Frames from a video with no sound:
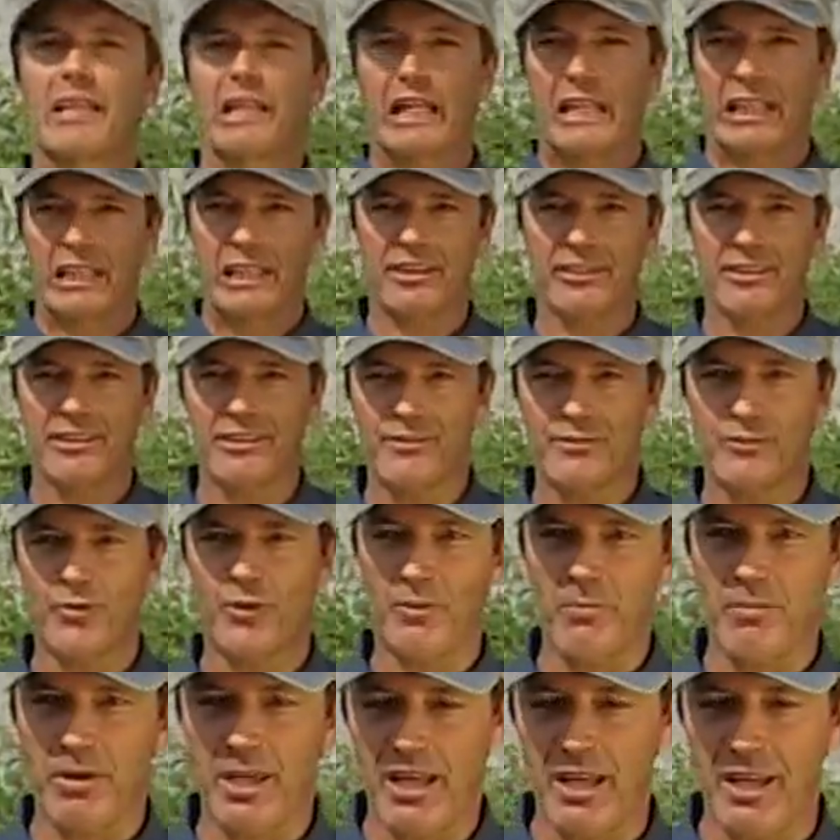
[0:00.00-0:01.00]
clearance
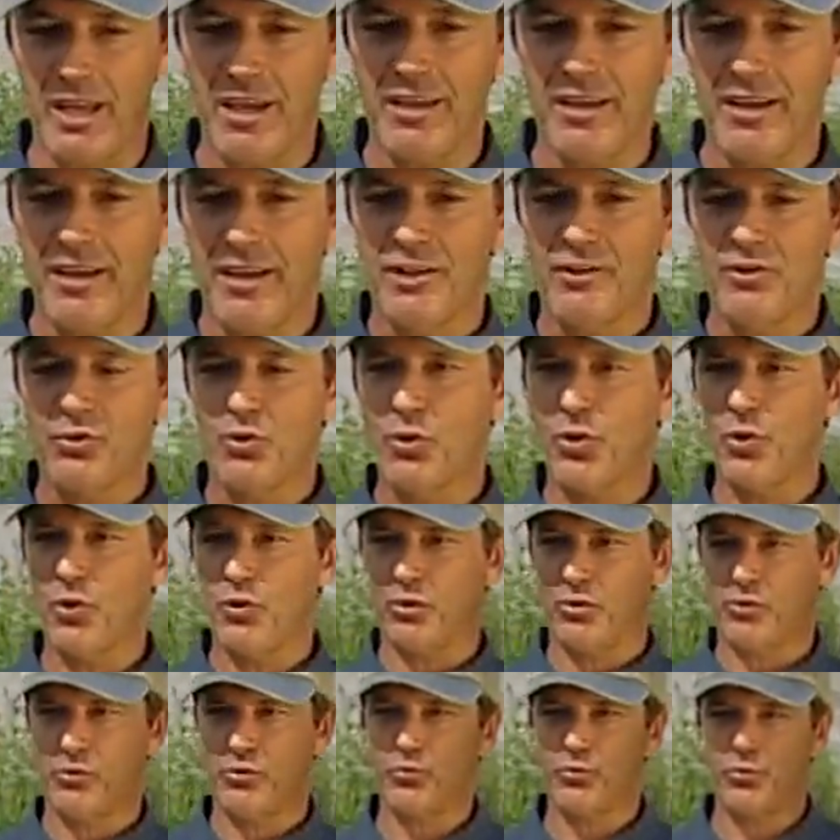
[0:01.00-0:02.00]
for me to go
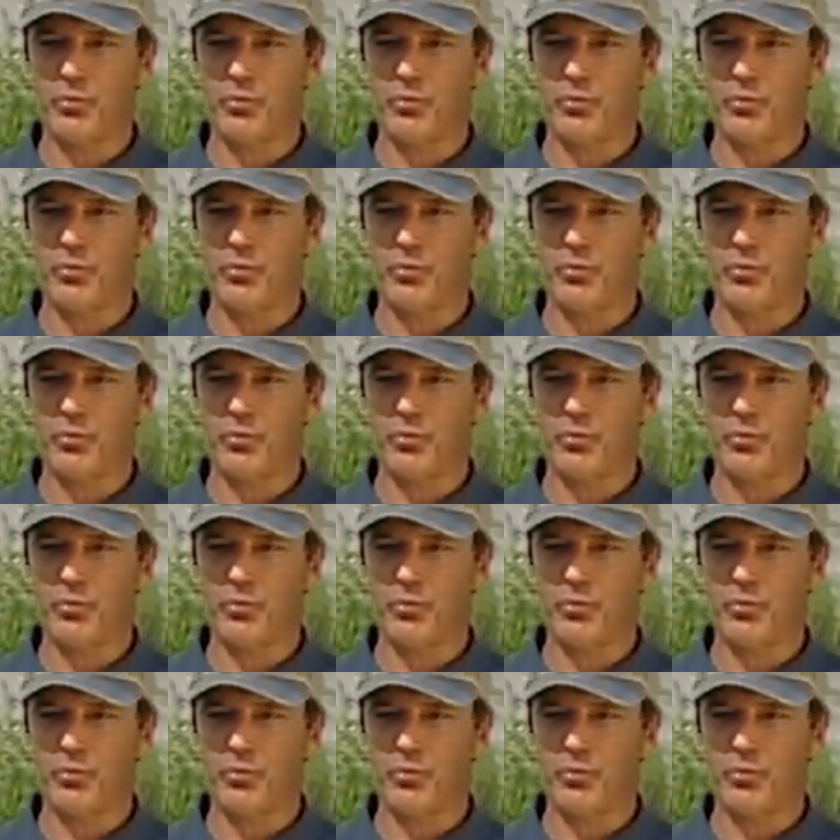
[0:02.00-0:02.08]
on those